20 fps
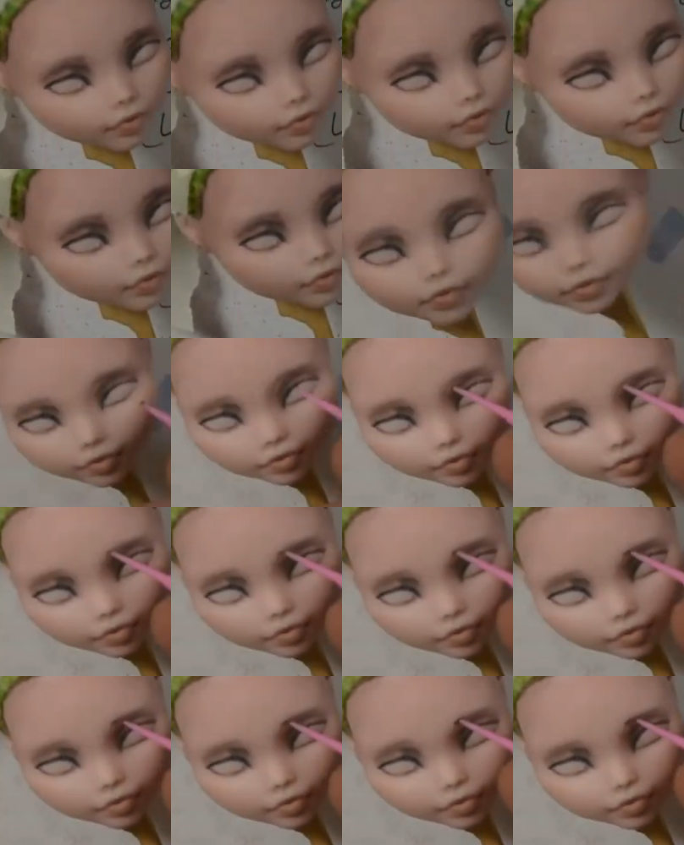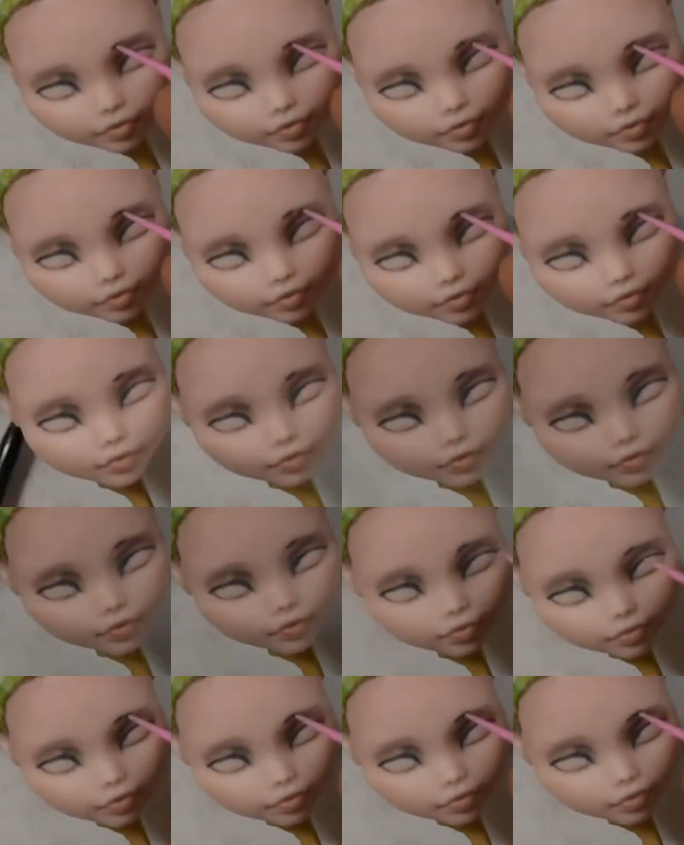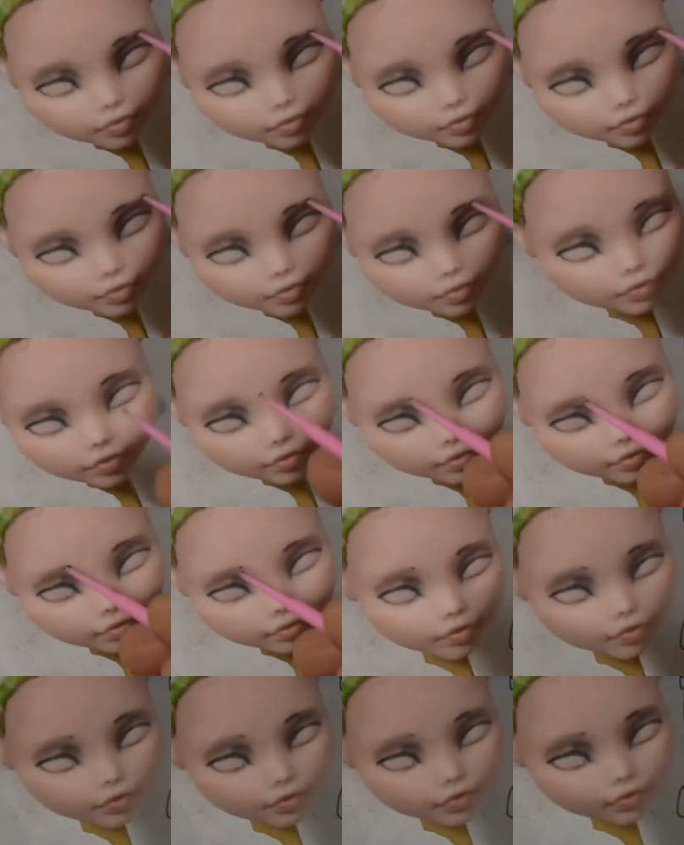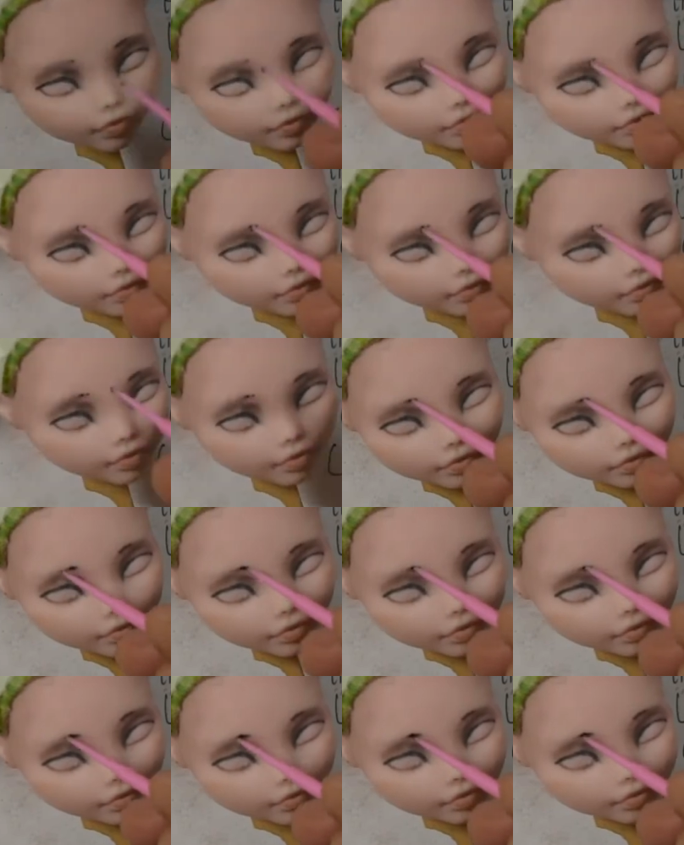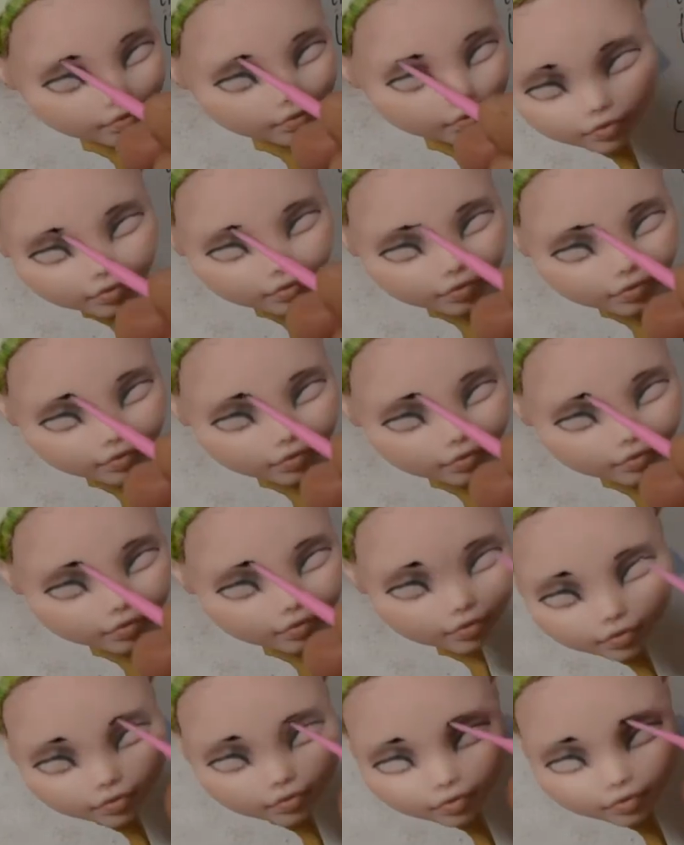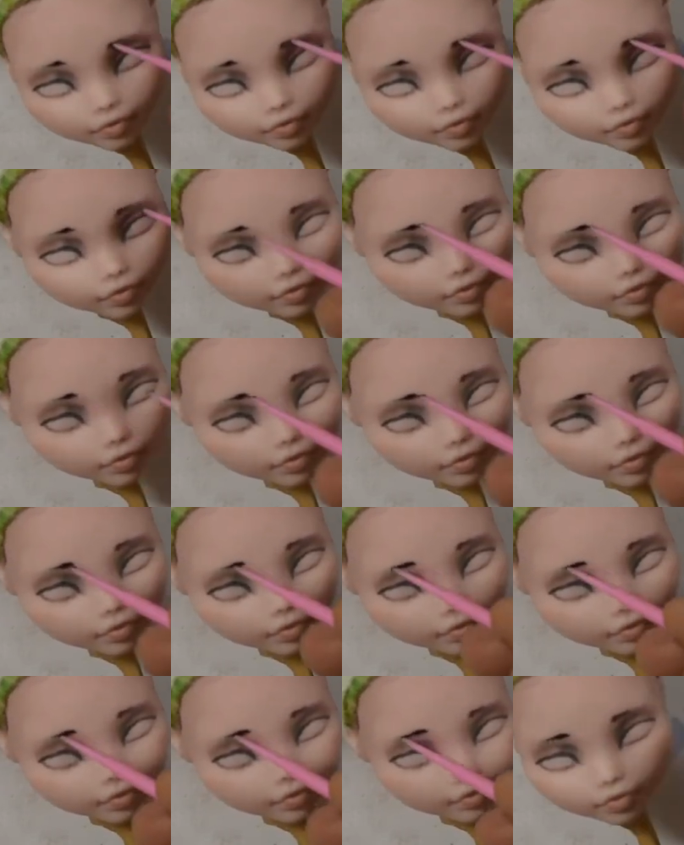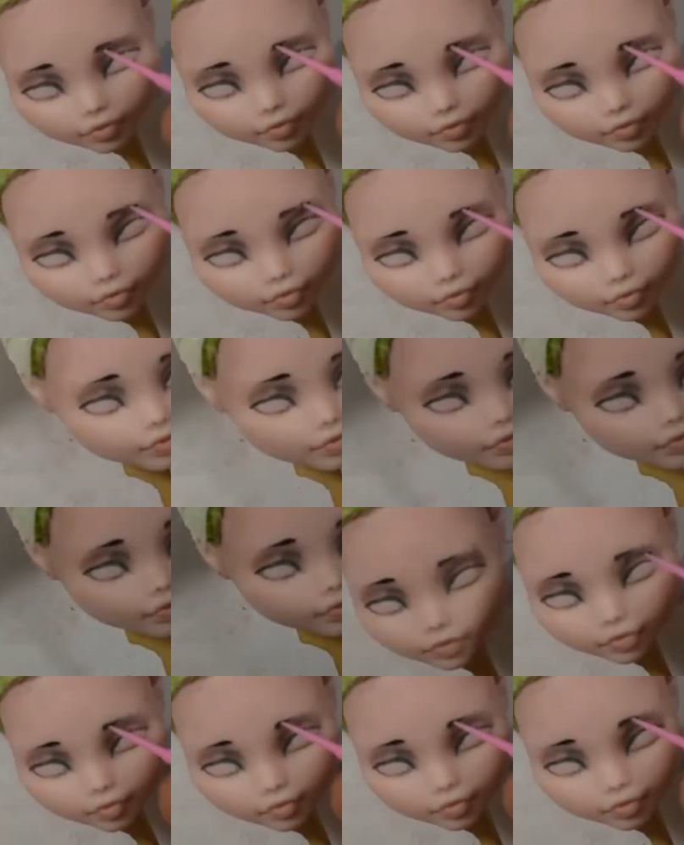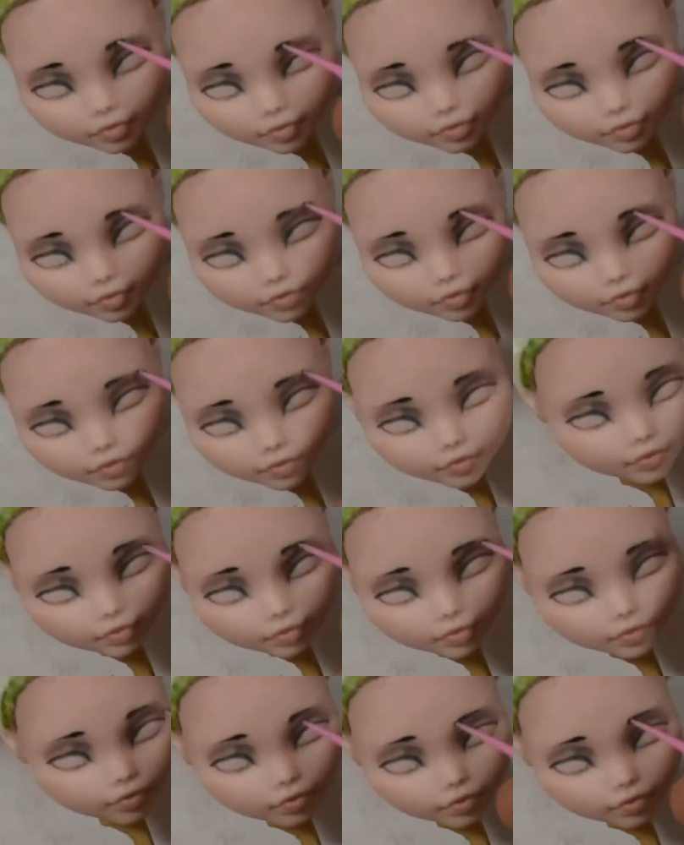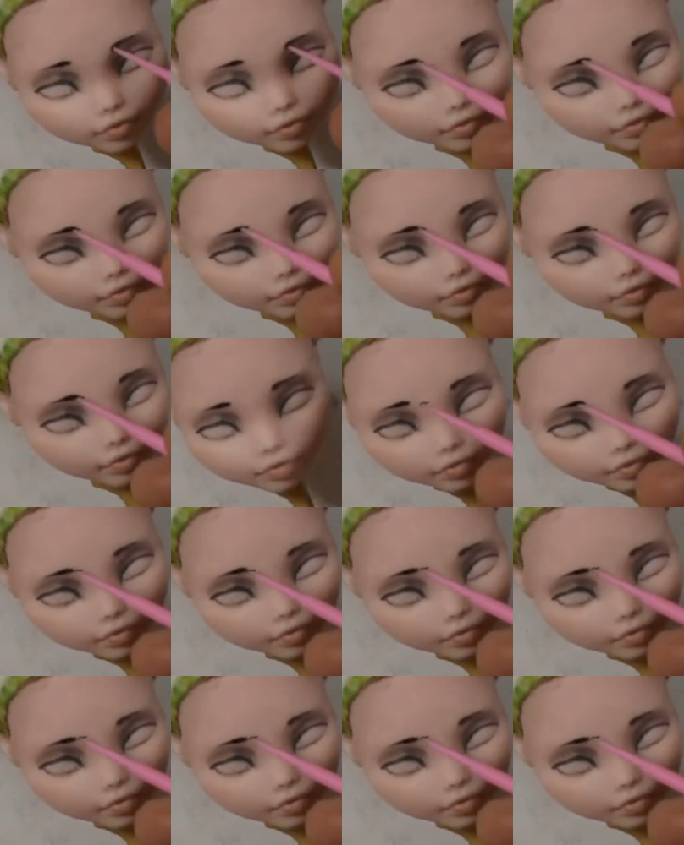from the first attempt, I didn't use that much of eyeshadow for her face, for the contouring,